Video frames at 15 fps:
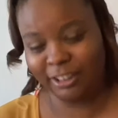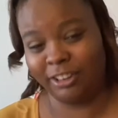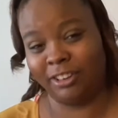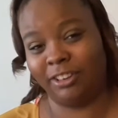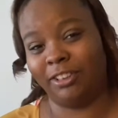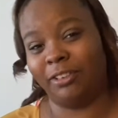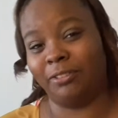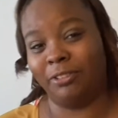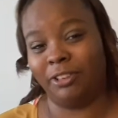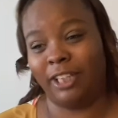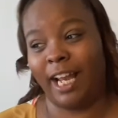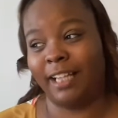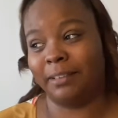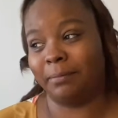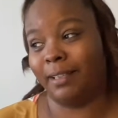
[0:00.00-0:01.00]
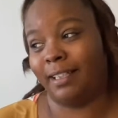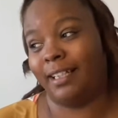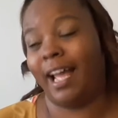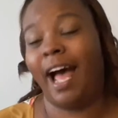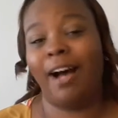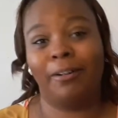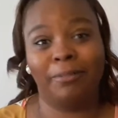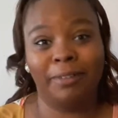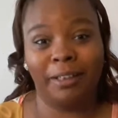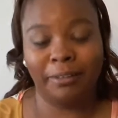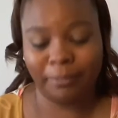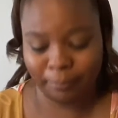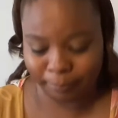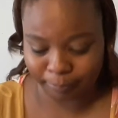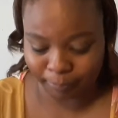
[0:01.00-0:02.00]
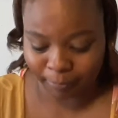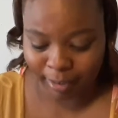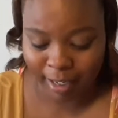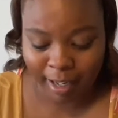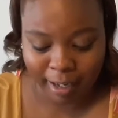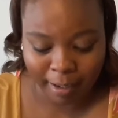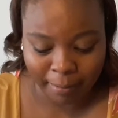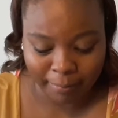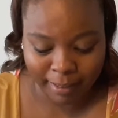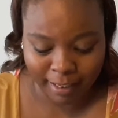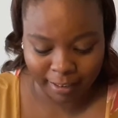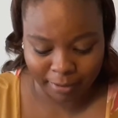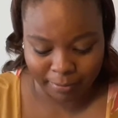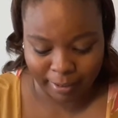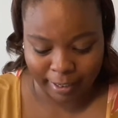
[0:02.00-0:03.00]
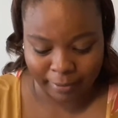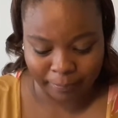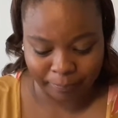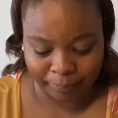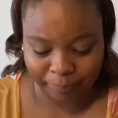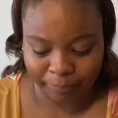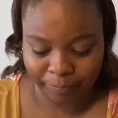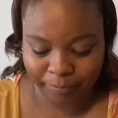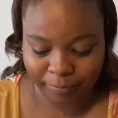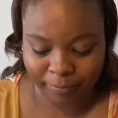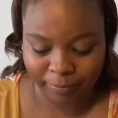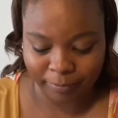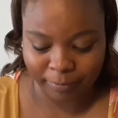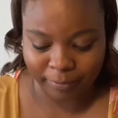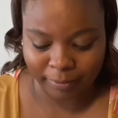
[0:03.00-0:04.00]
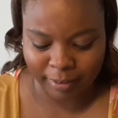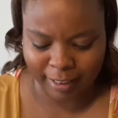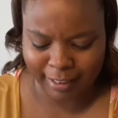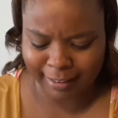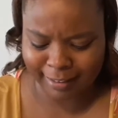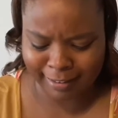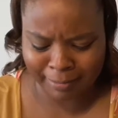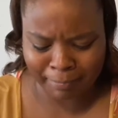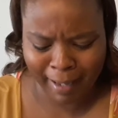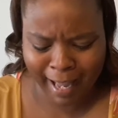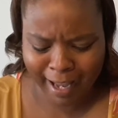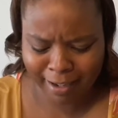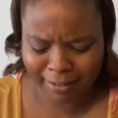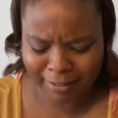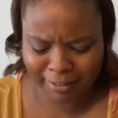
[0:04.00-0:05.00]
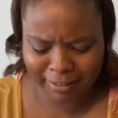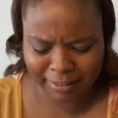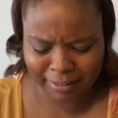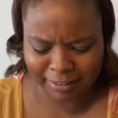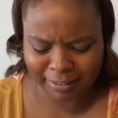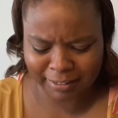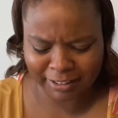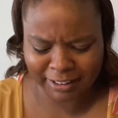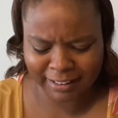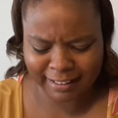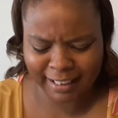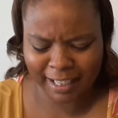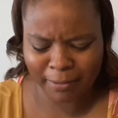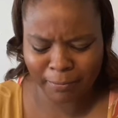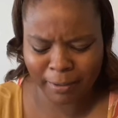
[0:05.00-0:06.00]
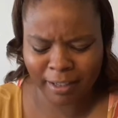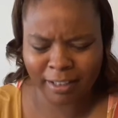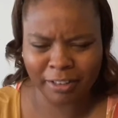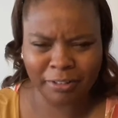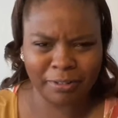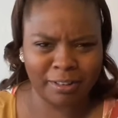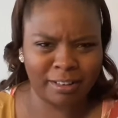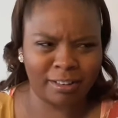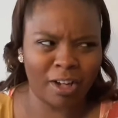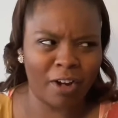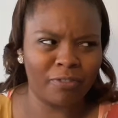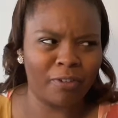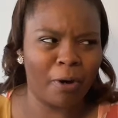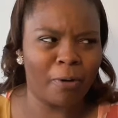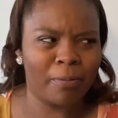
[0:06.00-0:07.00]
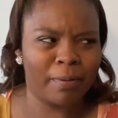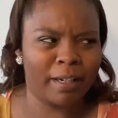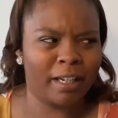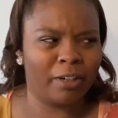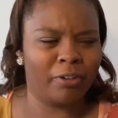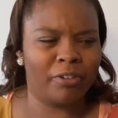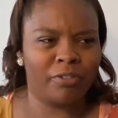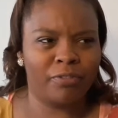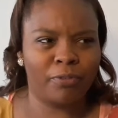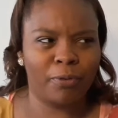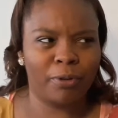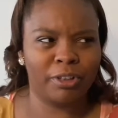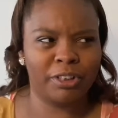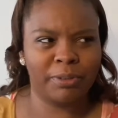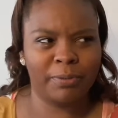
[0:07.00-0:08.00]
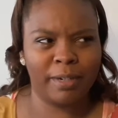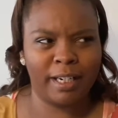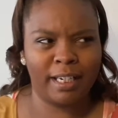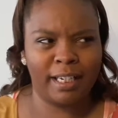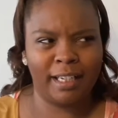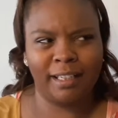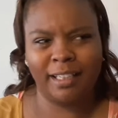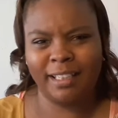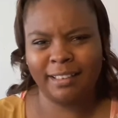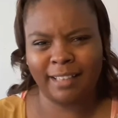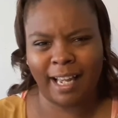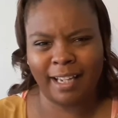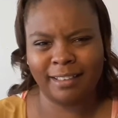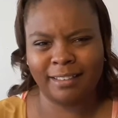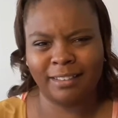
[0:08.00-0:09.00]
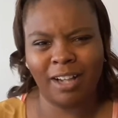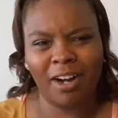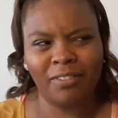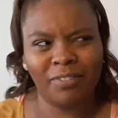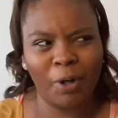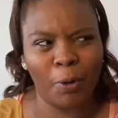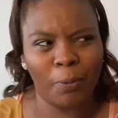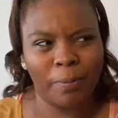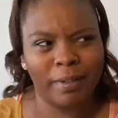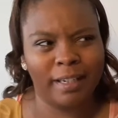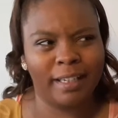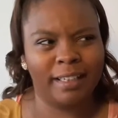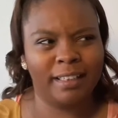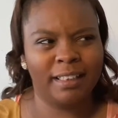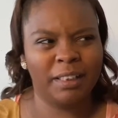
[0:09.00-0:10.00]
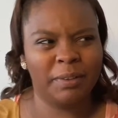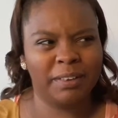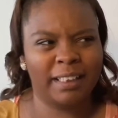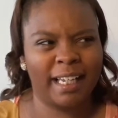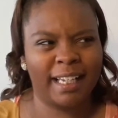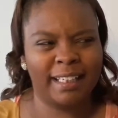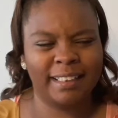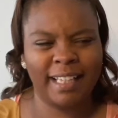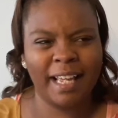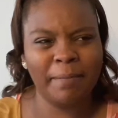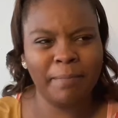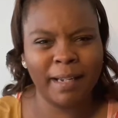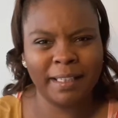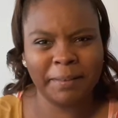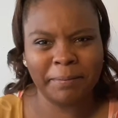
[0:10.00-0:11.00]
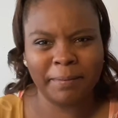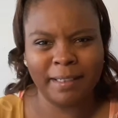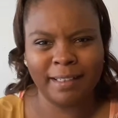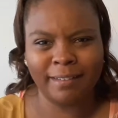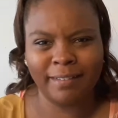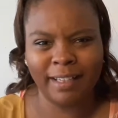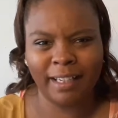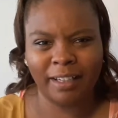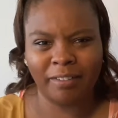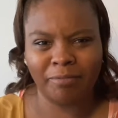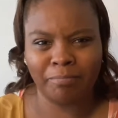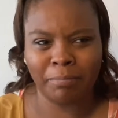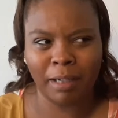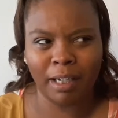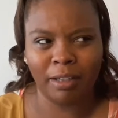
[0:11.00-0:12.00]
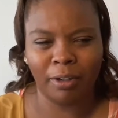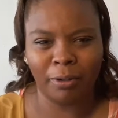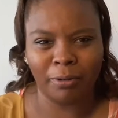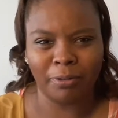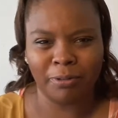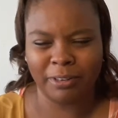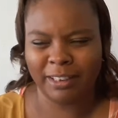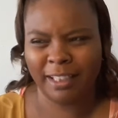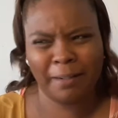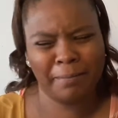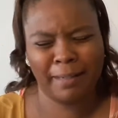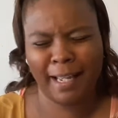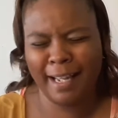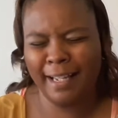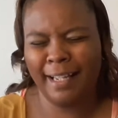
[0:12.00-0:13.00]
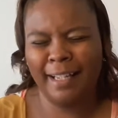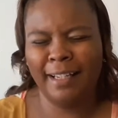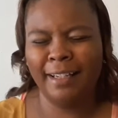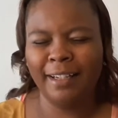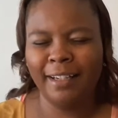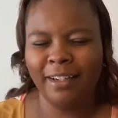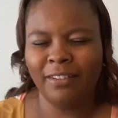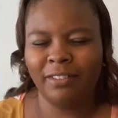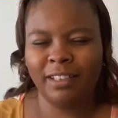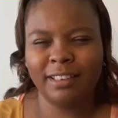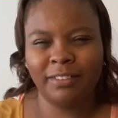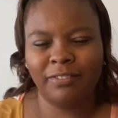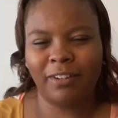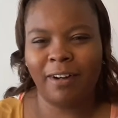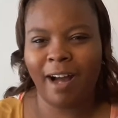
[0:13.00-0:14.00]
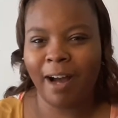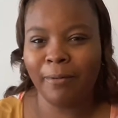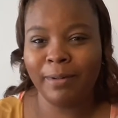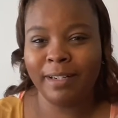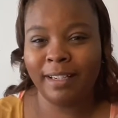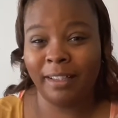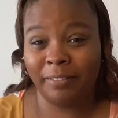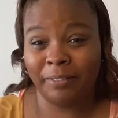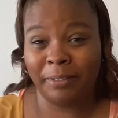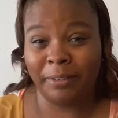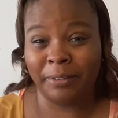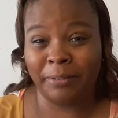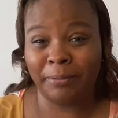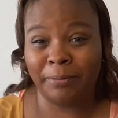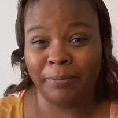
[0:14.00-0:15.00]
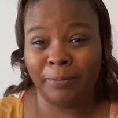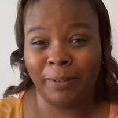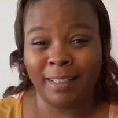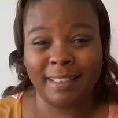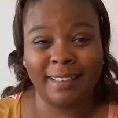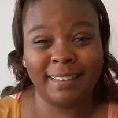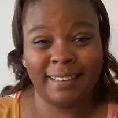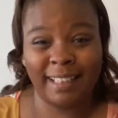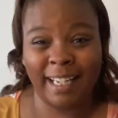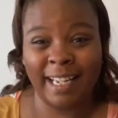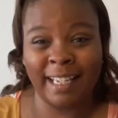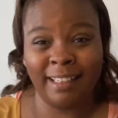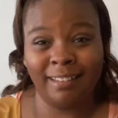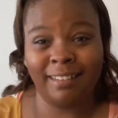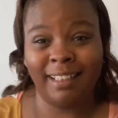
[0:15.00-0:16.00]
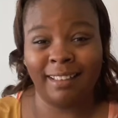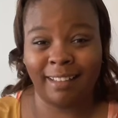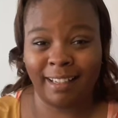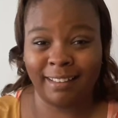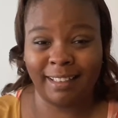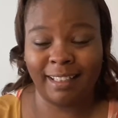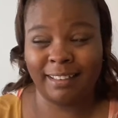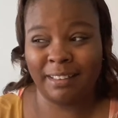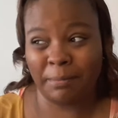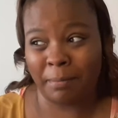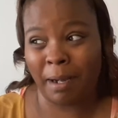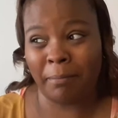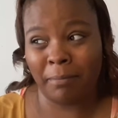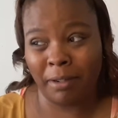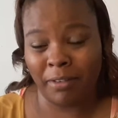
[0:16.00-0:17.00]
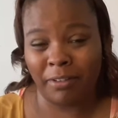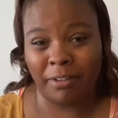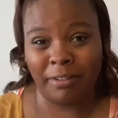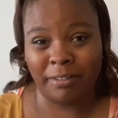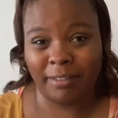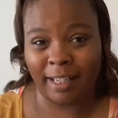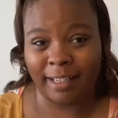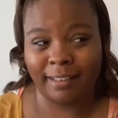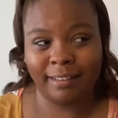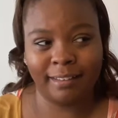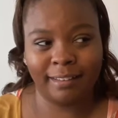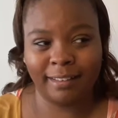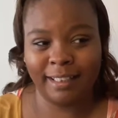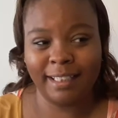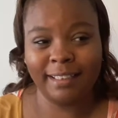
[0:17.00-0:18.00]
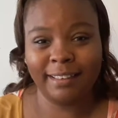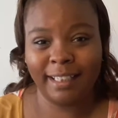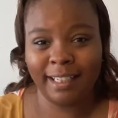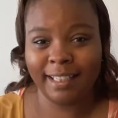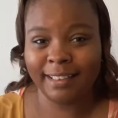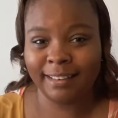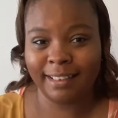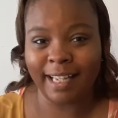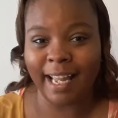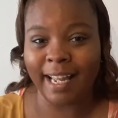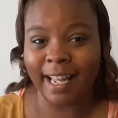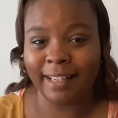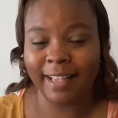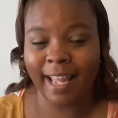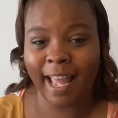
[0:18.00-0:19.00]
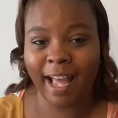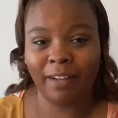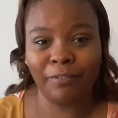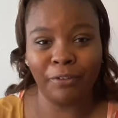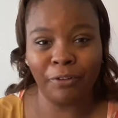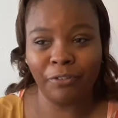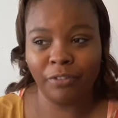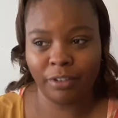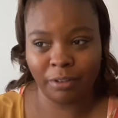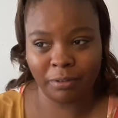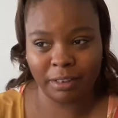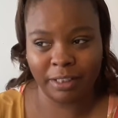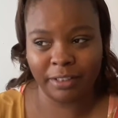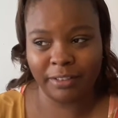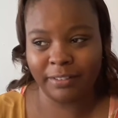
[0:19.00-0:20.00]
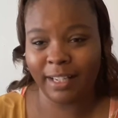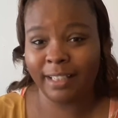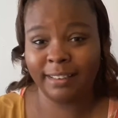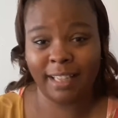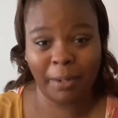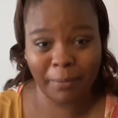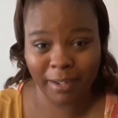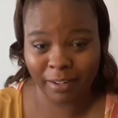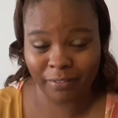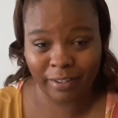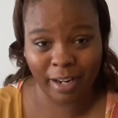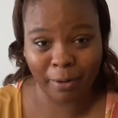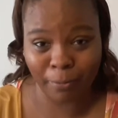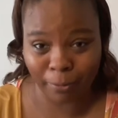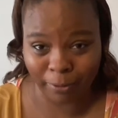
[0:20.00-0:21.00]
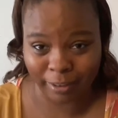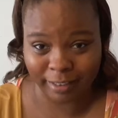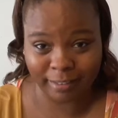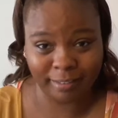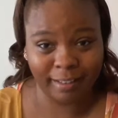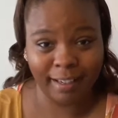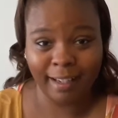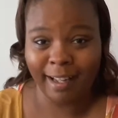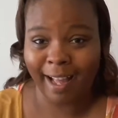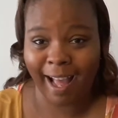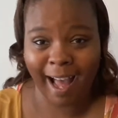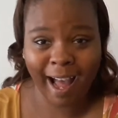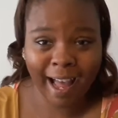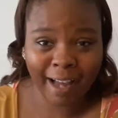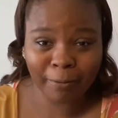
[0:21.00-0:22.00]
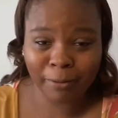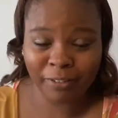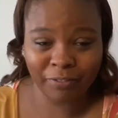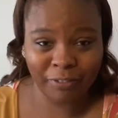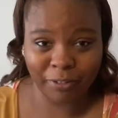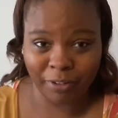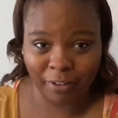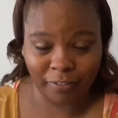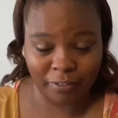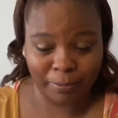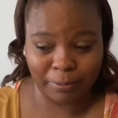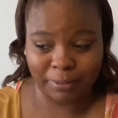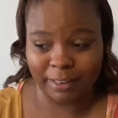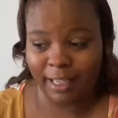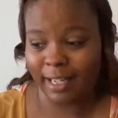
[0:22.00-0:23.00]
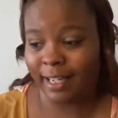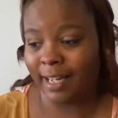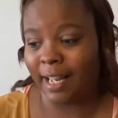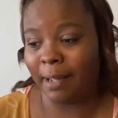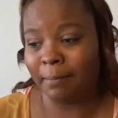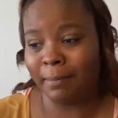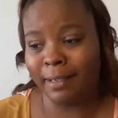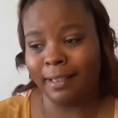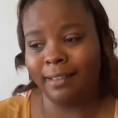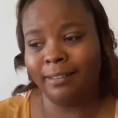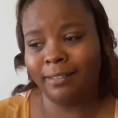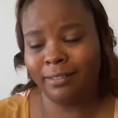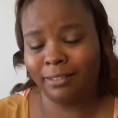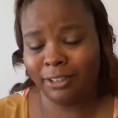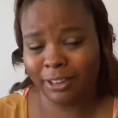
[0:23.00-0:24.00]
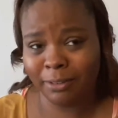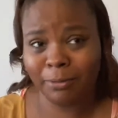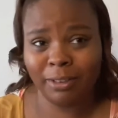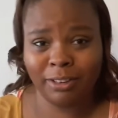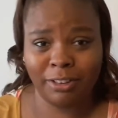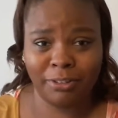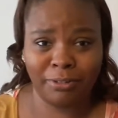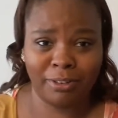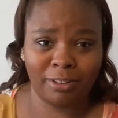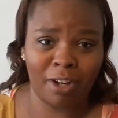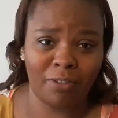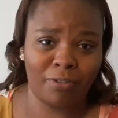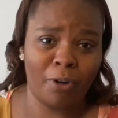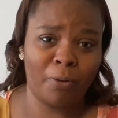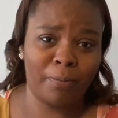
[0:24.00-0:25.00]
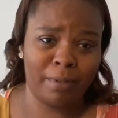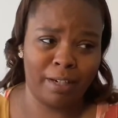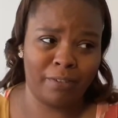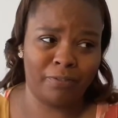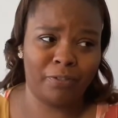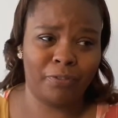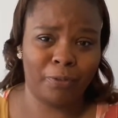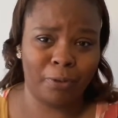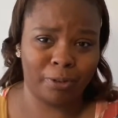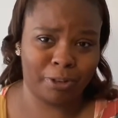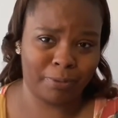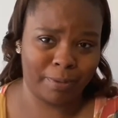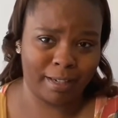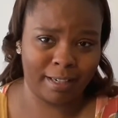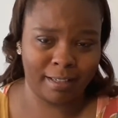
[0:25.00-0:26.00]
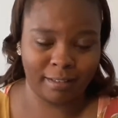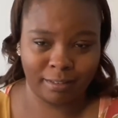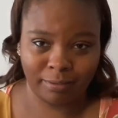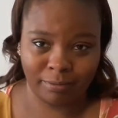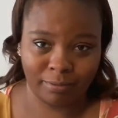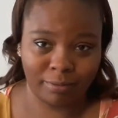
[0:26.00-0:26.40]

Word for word: she stole Shaq's money. I don't know. But anyway, Myles, she said we're gonna do a soft opening on 420, and he's like a soft opening, and he was like that makes me think of buttholes, and I'm like, first of all, I would never want to say anything like that to my mother. Like these kids today, they have no filter. They say whatever they want. I wouldn't feel comfortable saying that, but she wants to do a soft opening for 420.